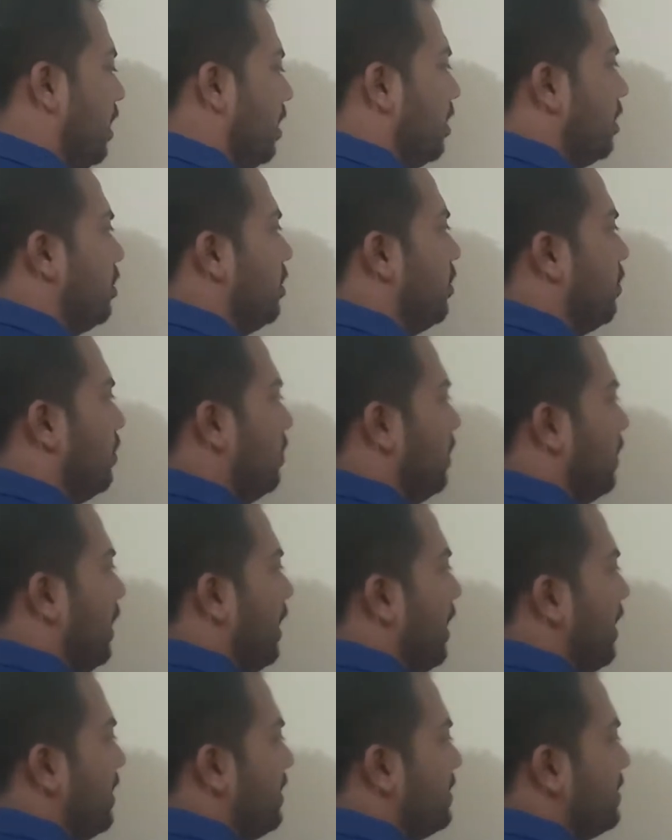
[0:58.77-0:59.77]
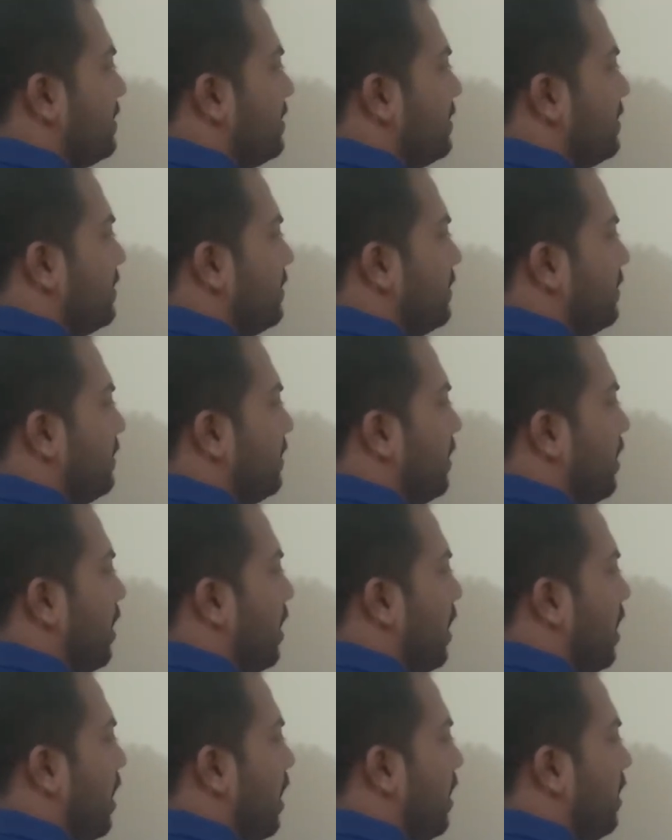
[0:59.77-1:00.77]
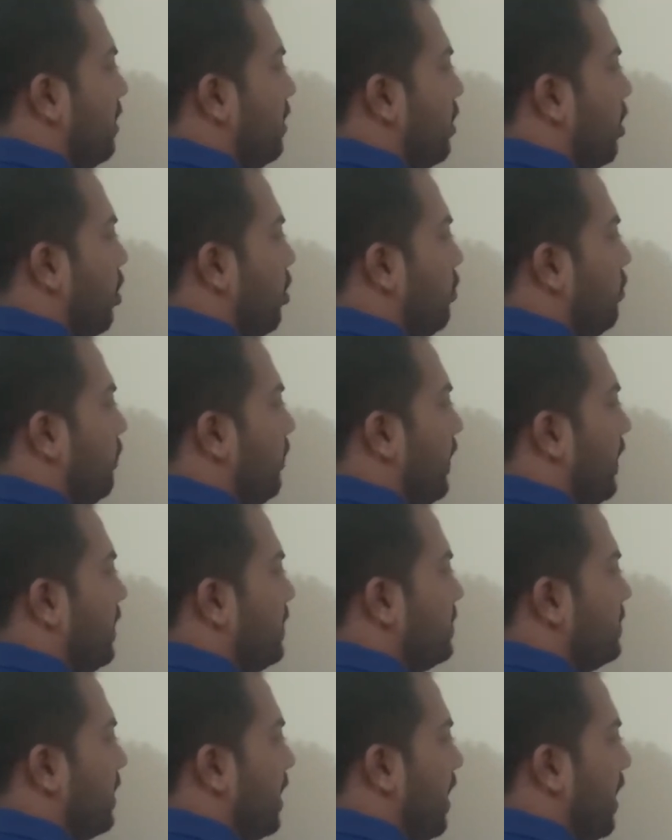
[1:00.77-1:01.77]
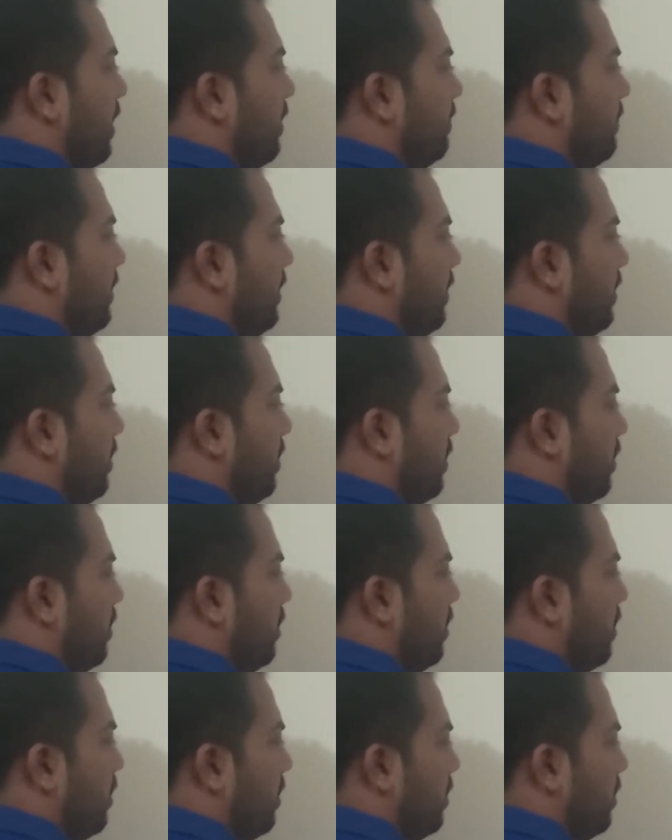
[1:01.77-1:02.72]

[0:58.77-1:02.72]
Now class are always having